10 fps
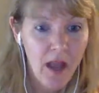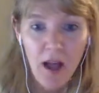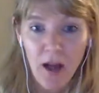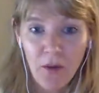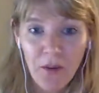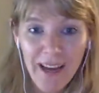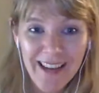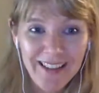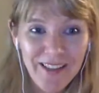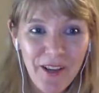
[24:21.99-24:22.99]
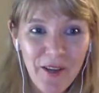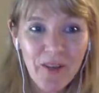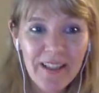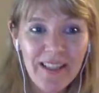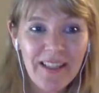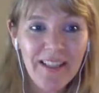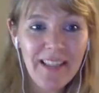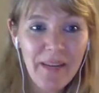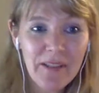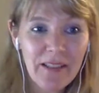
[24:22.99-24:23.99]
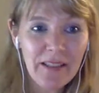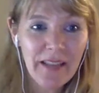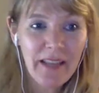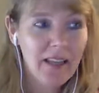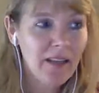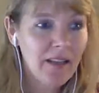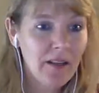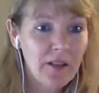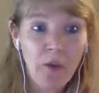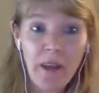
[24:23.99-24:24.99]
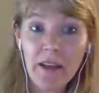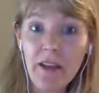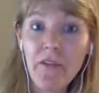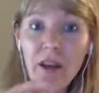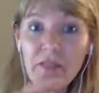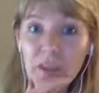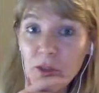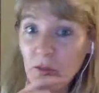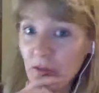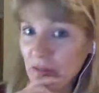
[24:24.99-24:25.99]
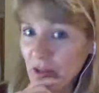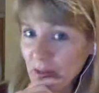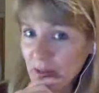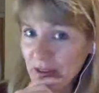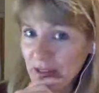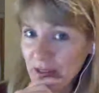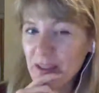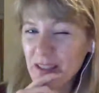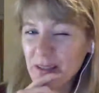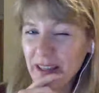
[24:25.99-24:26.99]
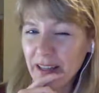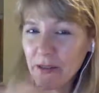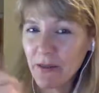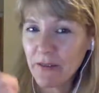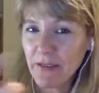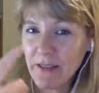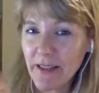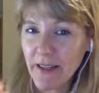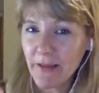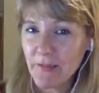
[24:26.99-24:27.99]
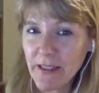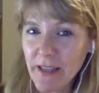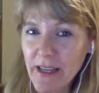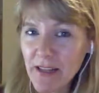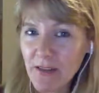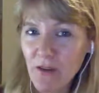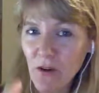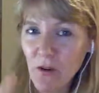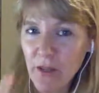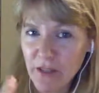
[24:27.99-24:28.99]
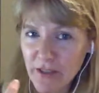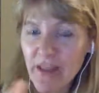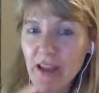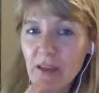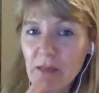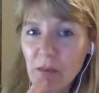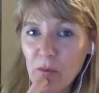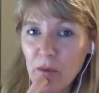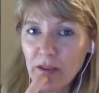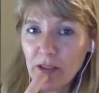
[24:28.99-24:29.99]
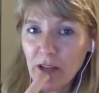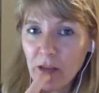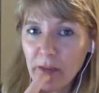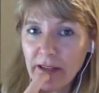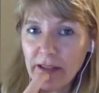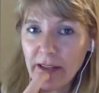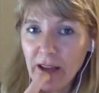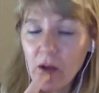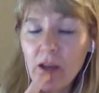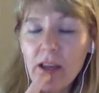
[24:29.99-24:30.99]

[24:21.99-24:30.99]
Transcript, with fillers: All right, so it seems like Joanne, if you have some, do you have a follow up with that? Because I don't know, did I did I hit your question? Maybe we could talk about it now.